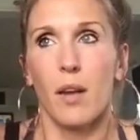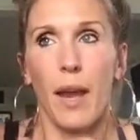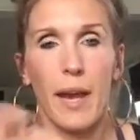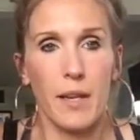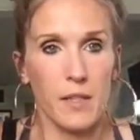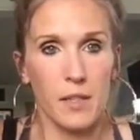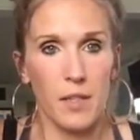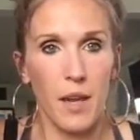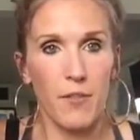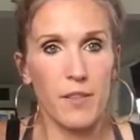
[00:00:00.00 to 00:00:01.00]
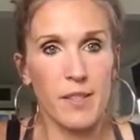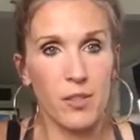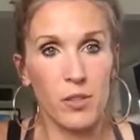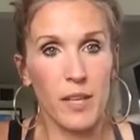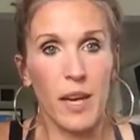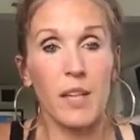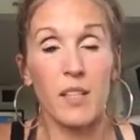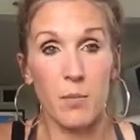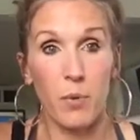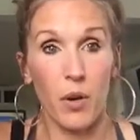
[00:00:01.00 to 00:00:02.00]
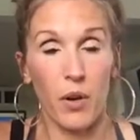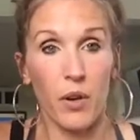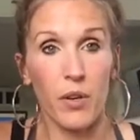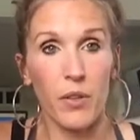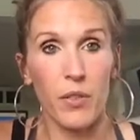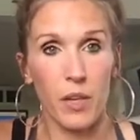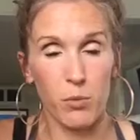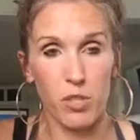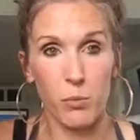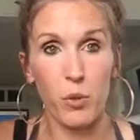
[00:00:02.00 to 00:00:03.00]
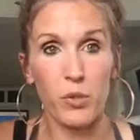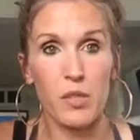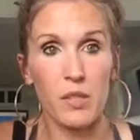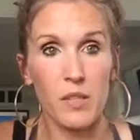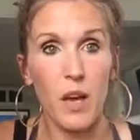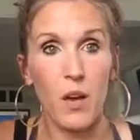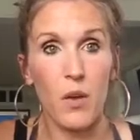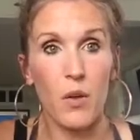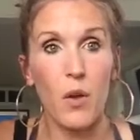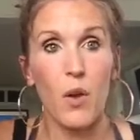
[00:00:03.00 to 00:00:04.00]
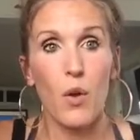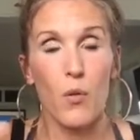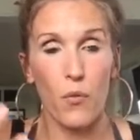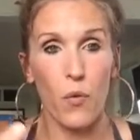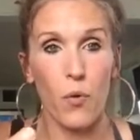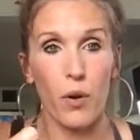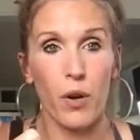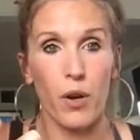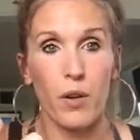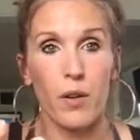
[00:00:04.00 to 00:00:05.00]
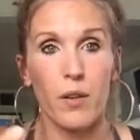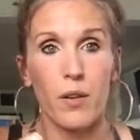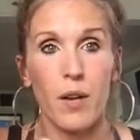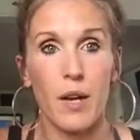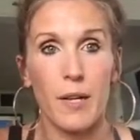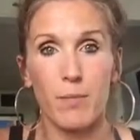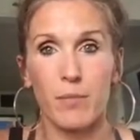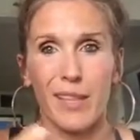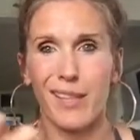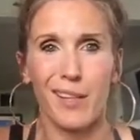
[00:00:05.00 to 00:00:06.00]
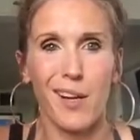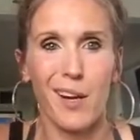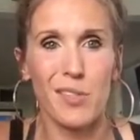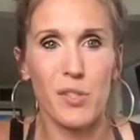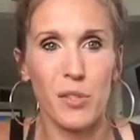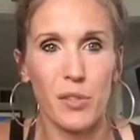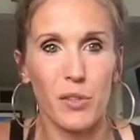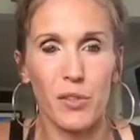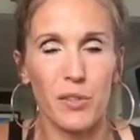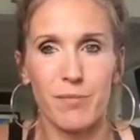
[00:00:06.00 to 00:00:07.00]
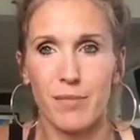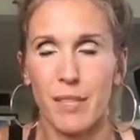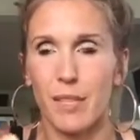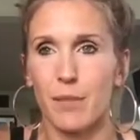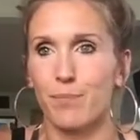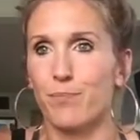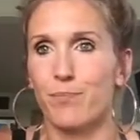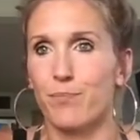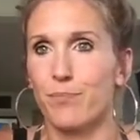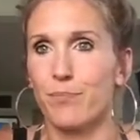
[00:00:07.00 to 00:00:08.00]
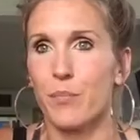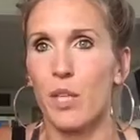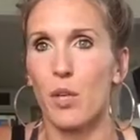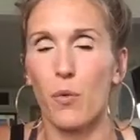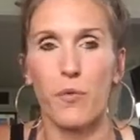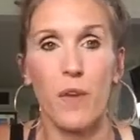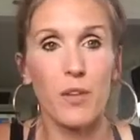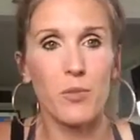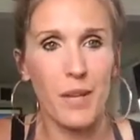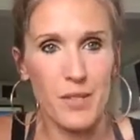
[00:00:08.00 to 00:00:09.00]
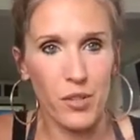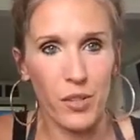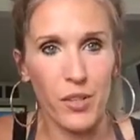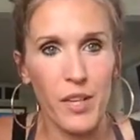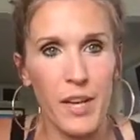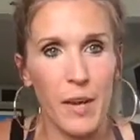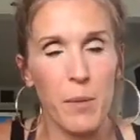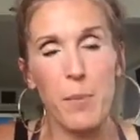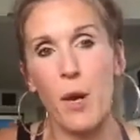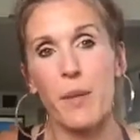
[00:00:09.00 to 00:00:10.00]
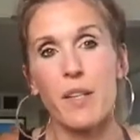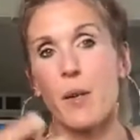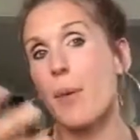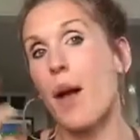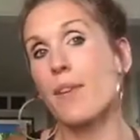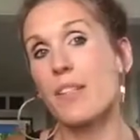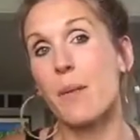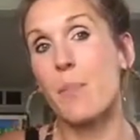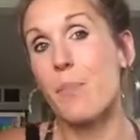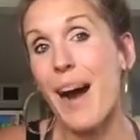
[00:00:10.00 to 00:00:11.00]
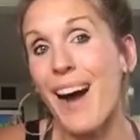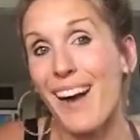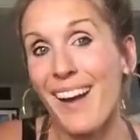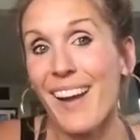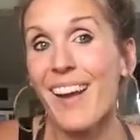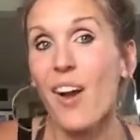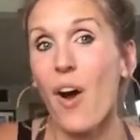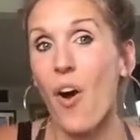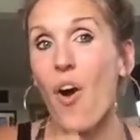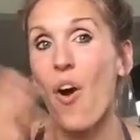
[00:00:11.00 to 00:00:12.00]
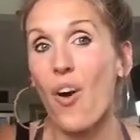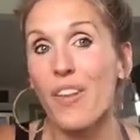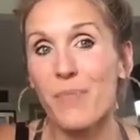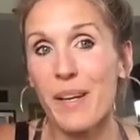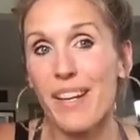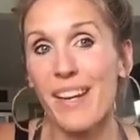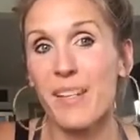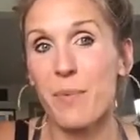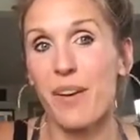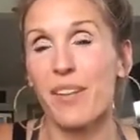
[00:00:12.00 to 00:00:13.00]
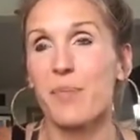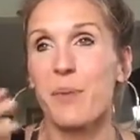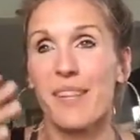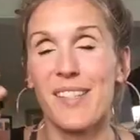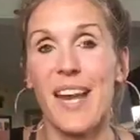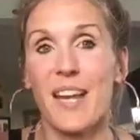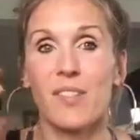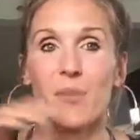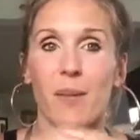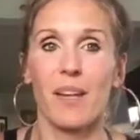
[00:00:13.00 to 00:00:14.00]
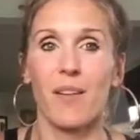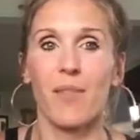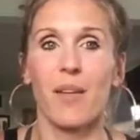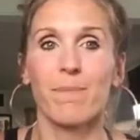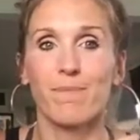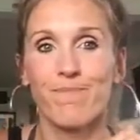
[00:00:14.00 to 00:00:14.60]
ate every single candy bar that I was supposed to sell for like a concert fundraiser, and my mom ended up having to buy all of my candy bars because I ate so many of them.